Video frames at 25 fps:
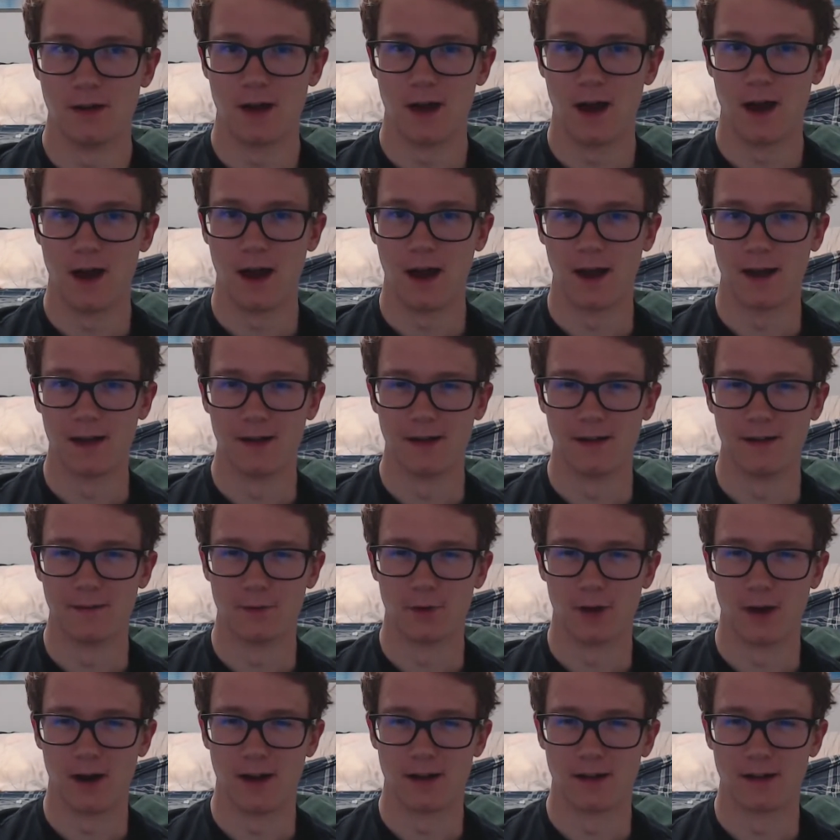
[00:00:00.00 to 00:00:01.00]
I
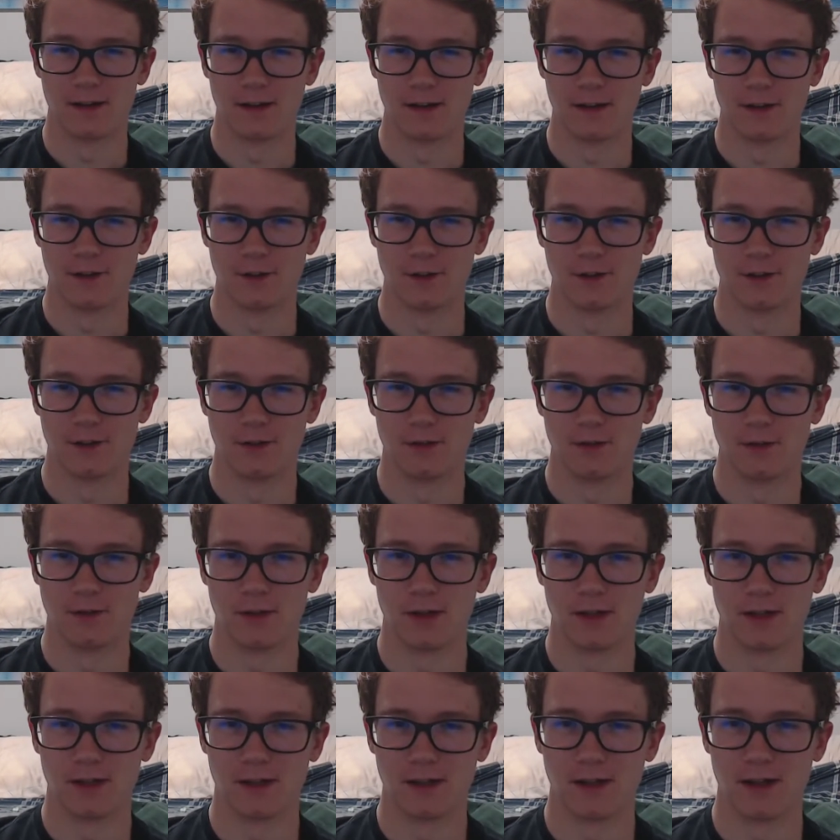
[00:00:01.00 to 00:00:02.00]
never had an issue
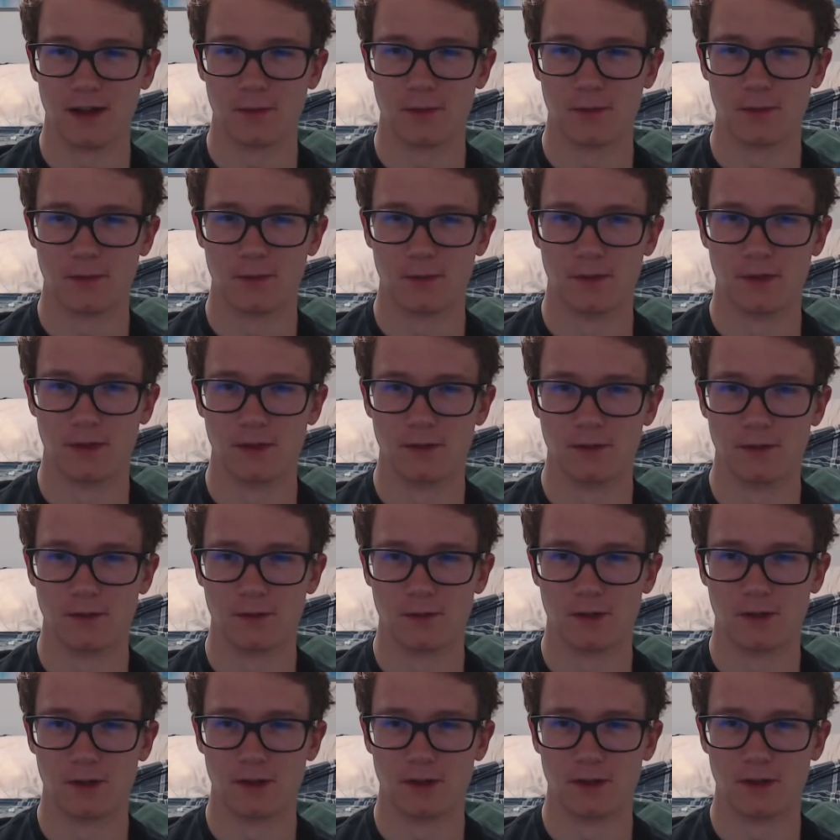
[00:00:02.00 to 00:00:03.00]
like that with Windows
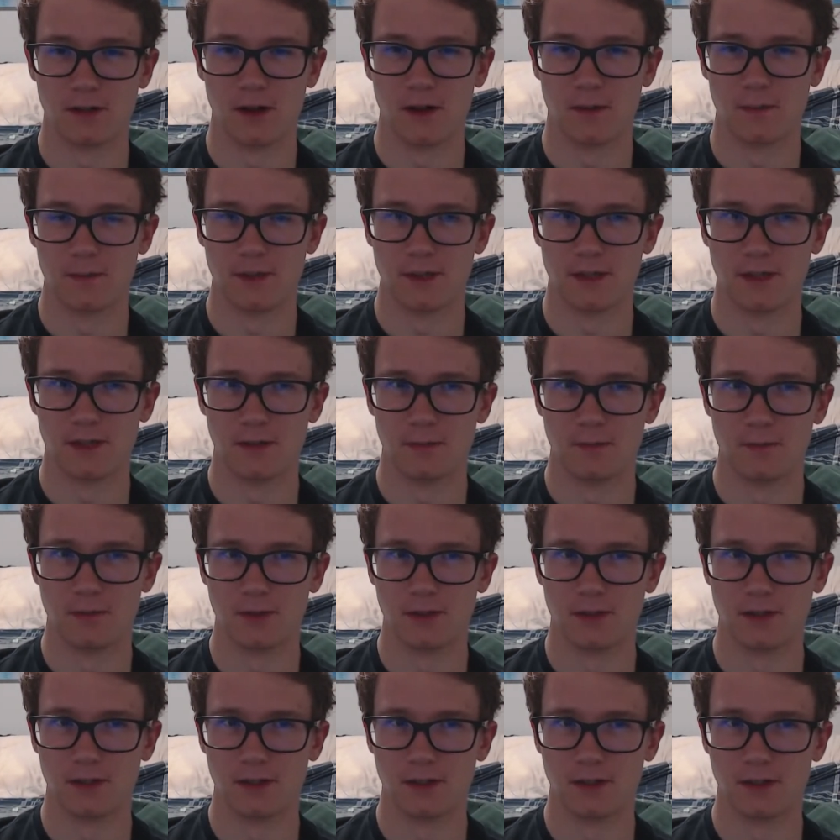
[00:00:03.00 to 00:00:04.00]
where an update
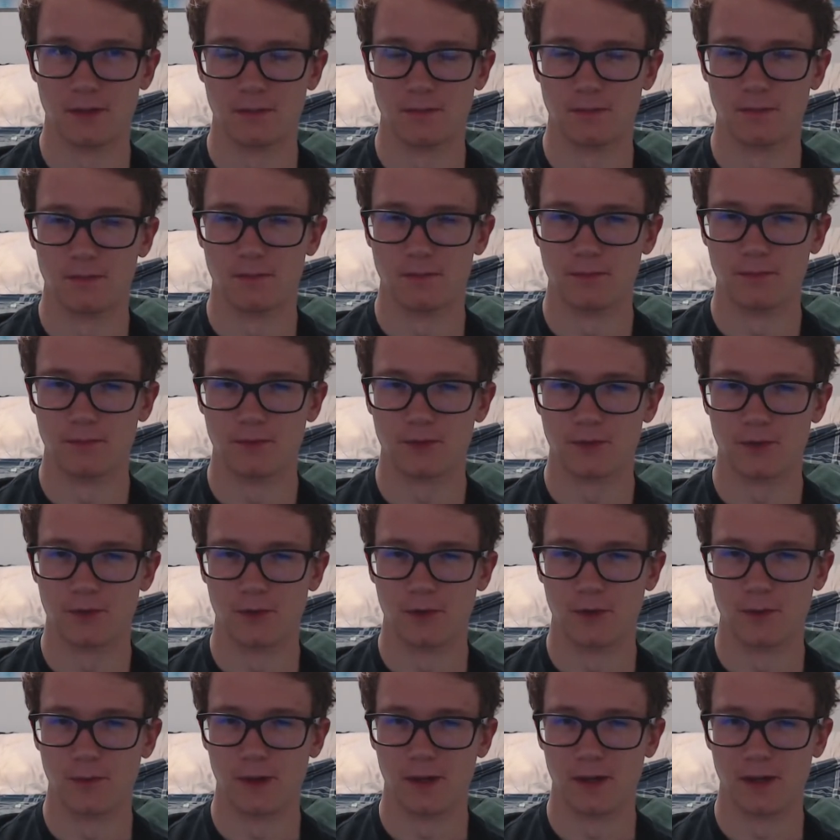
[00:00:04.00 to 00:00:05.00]
completely screwed
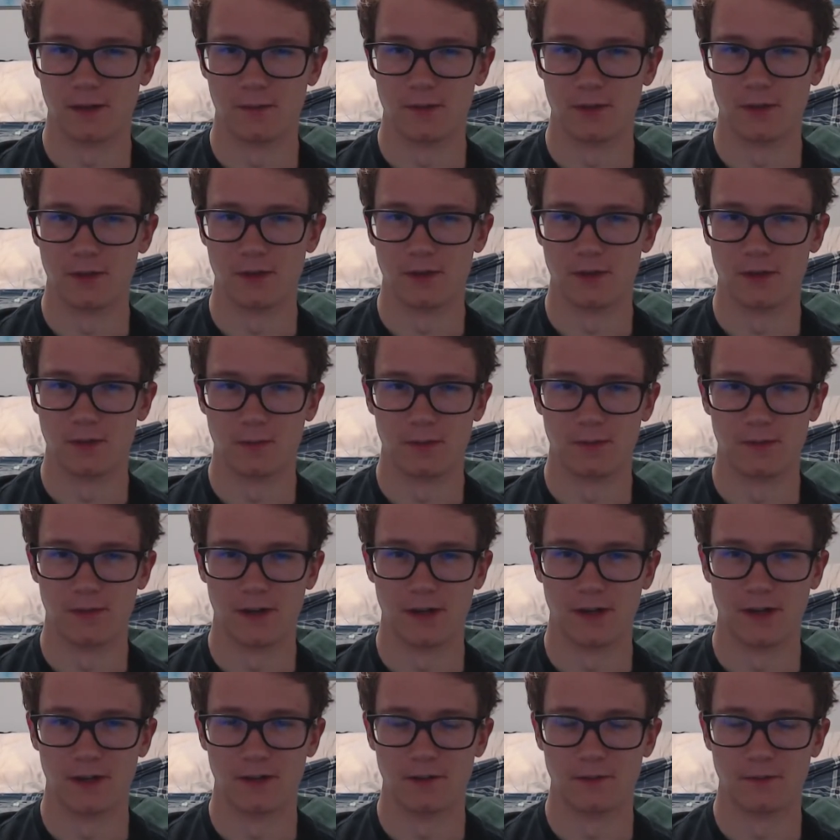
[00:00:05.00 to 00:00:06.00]
up my computer and
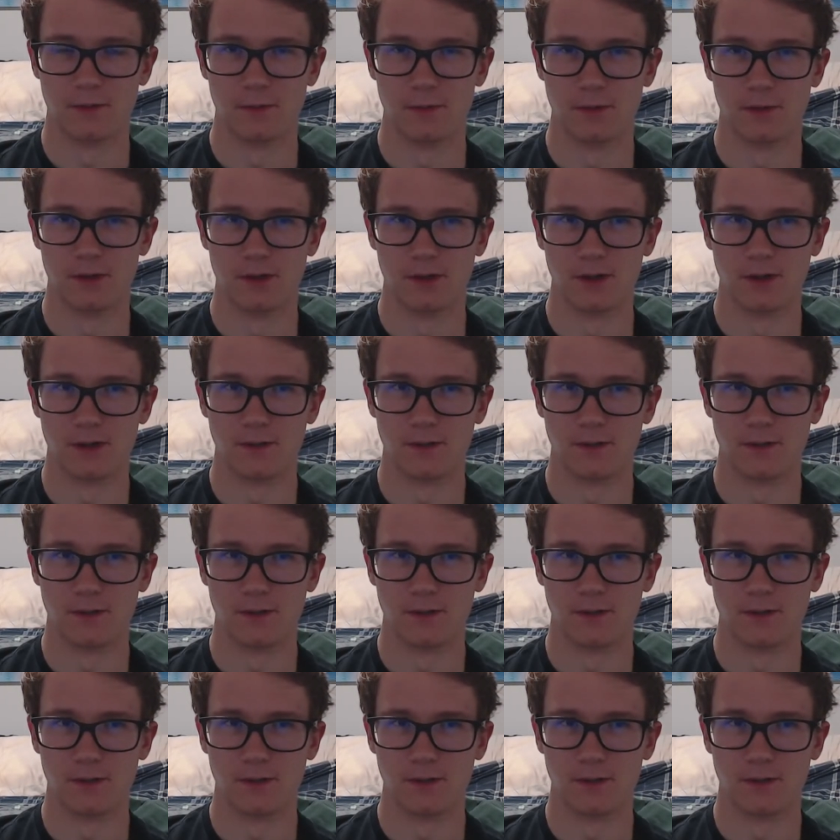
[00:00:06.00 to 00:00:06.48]
prevented it from booting.